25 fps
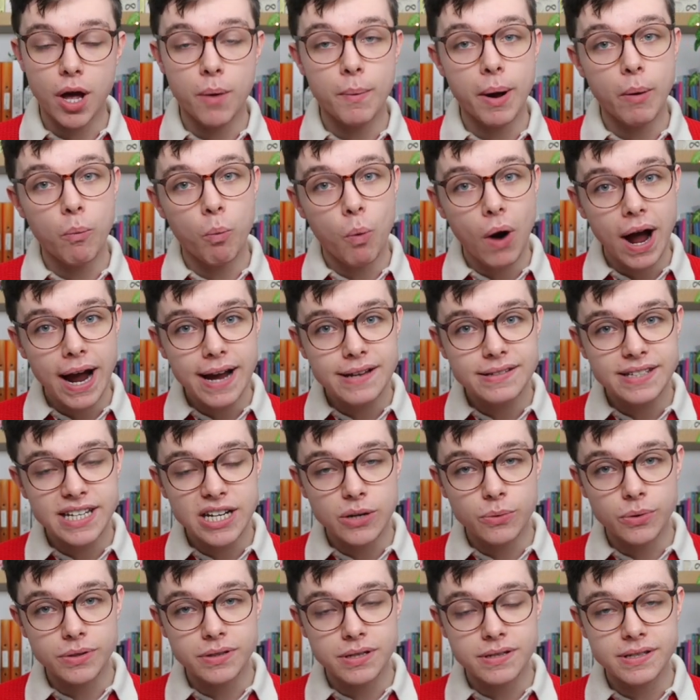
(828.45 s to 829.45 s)
And when y is
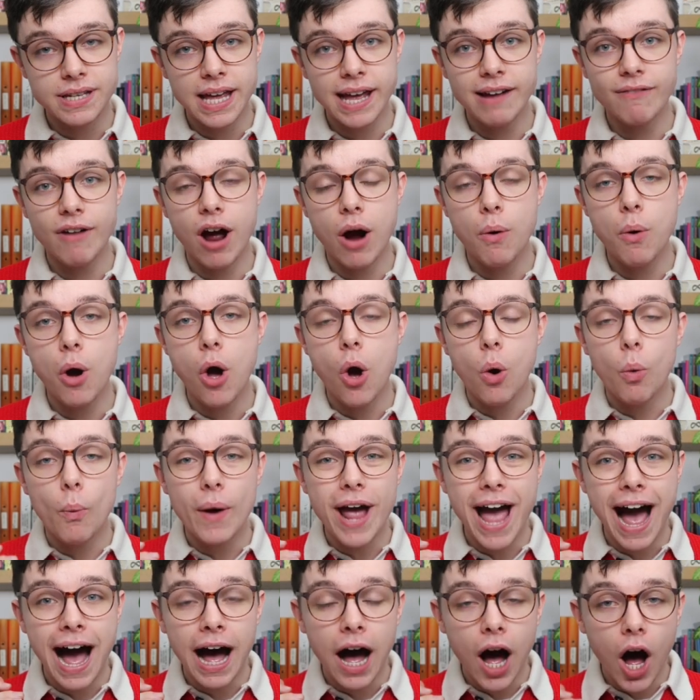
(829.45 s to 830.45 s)
equal to zero, we
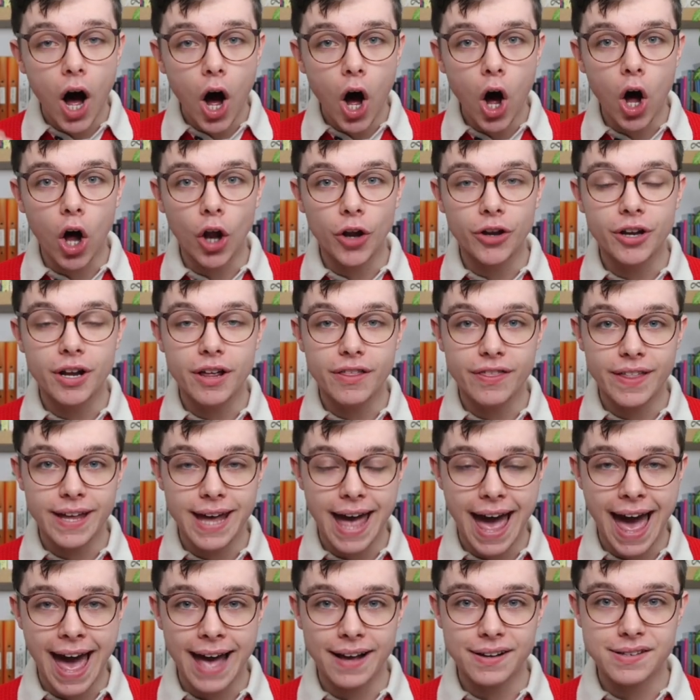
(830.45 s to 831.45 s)
are on
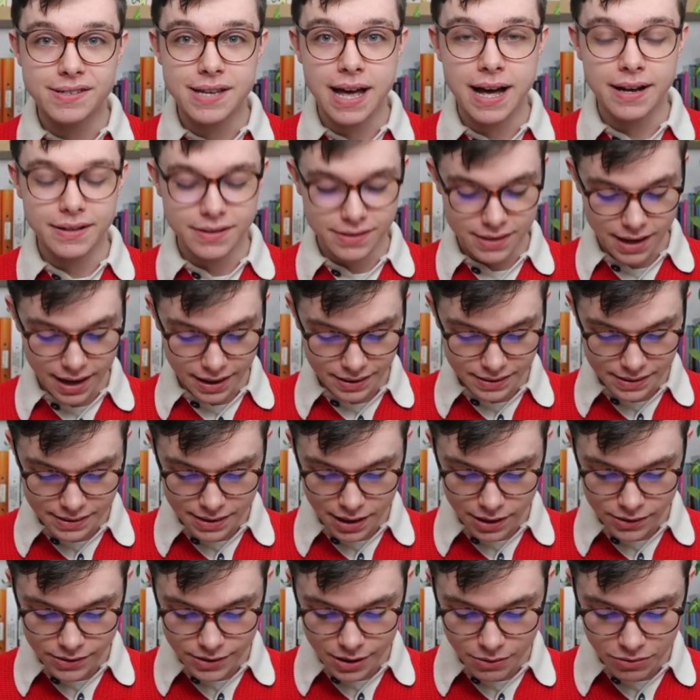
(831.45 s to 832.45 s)
the x-axis.
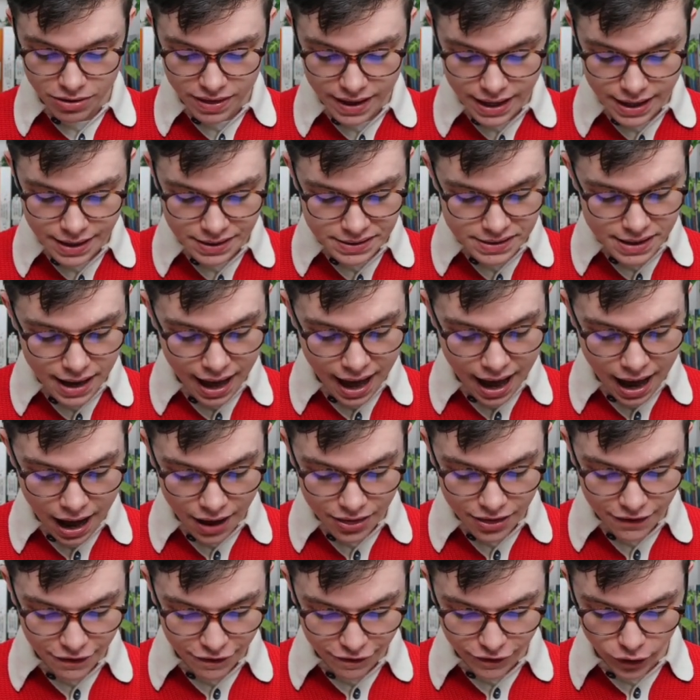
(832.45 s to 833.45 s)
And so these
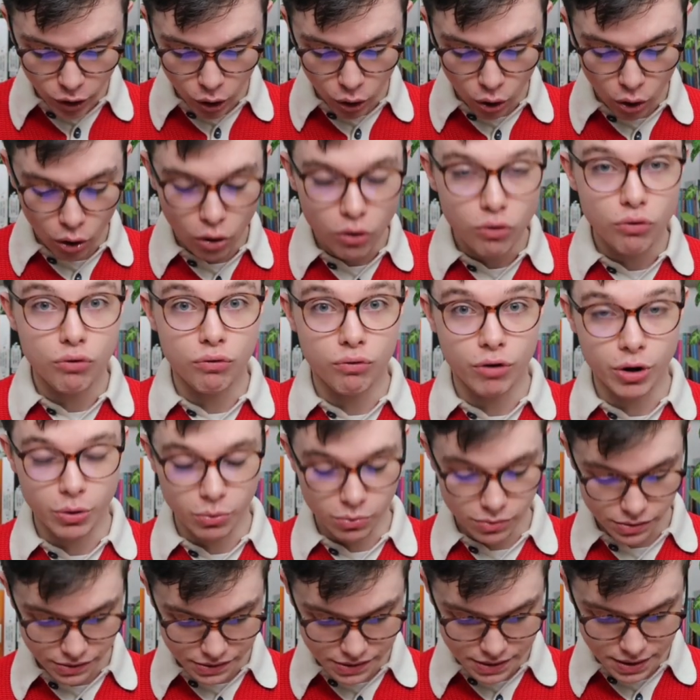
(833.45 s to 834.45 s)
are the four
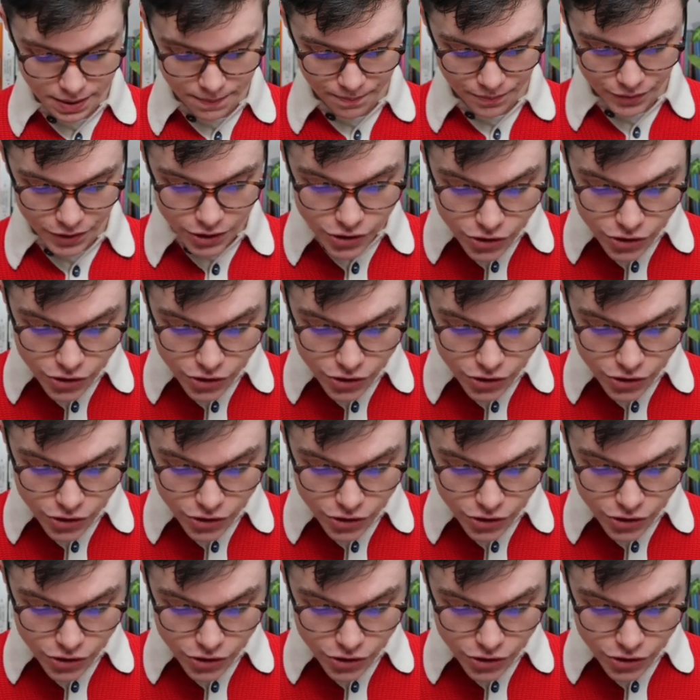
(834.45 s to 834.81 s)
roots.